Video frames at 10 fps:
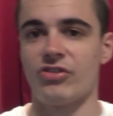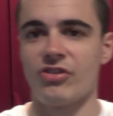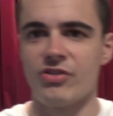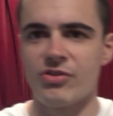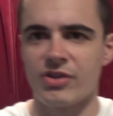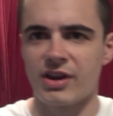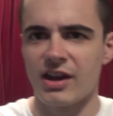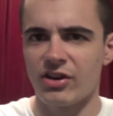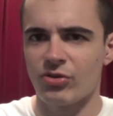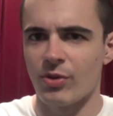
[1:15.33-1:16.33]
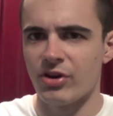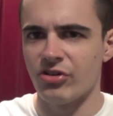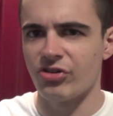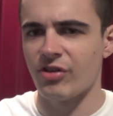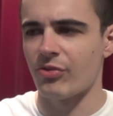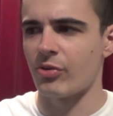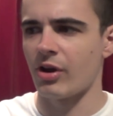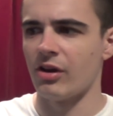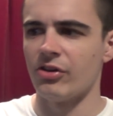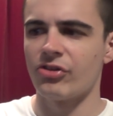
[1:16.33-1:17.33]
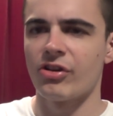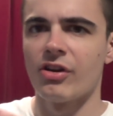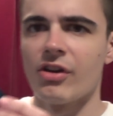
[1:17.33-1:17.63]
so you could get this one in several colours.